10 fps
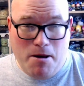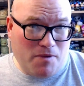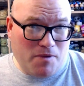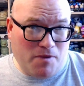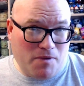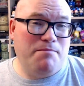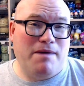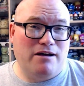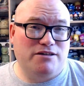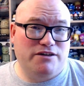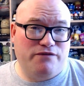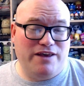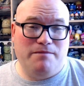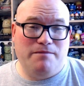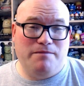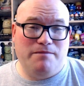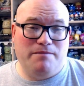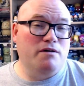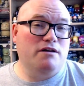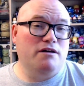Minnie Mouse themed
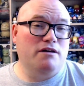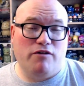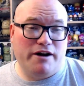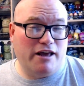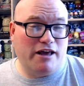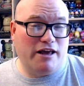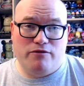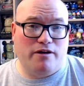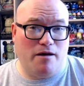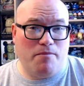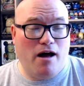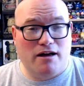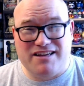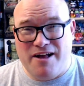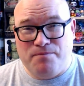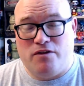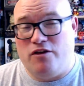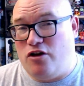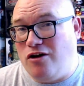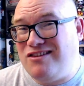Ubers running around and parks. The
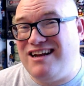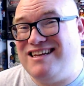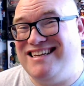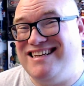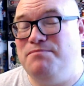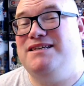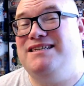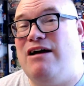gondola system is now